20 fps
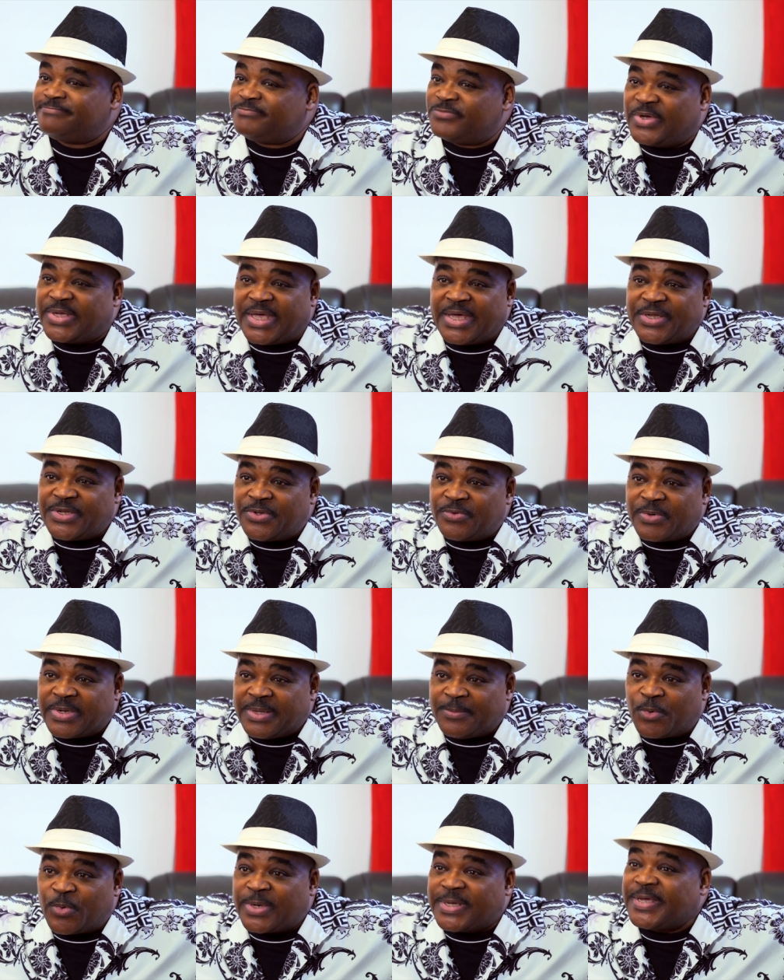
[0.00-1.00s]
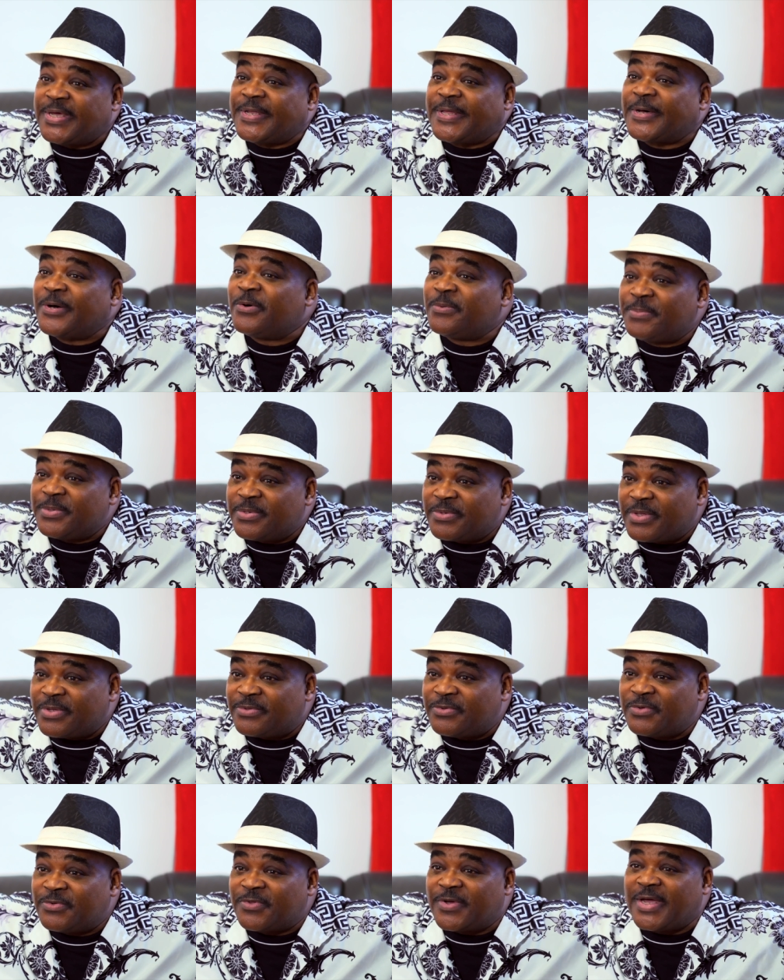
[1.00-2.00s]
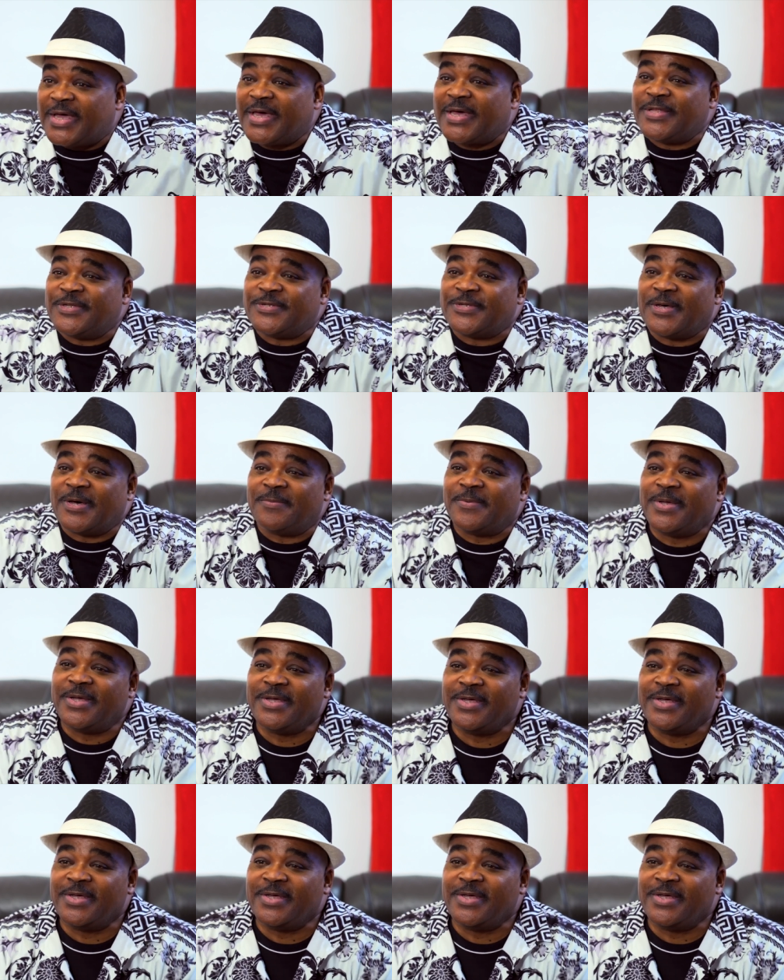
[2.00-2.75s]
we can't do anymore, we can't help you. They threw their hands up.